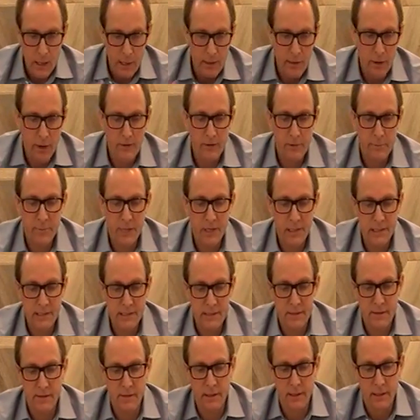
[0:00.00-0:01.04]
another
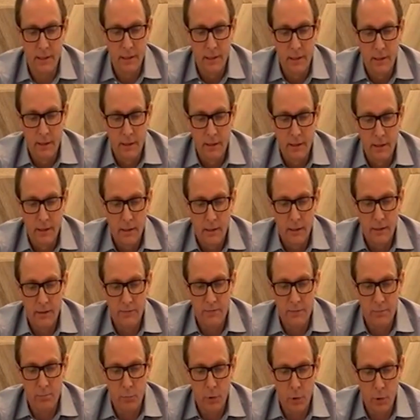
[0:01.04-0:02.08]
piece that
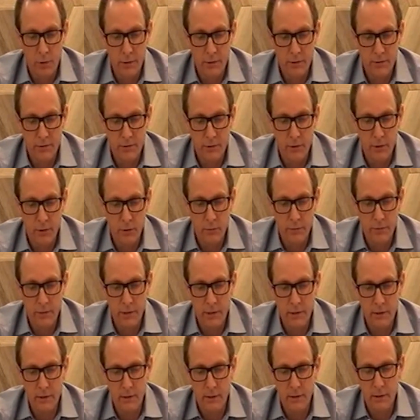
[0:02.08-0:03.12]
is important to note
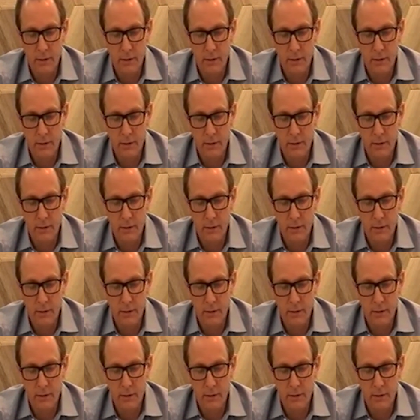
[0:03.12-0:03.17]
that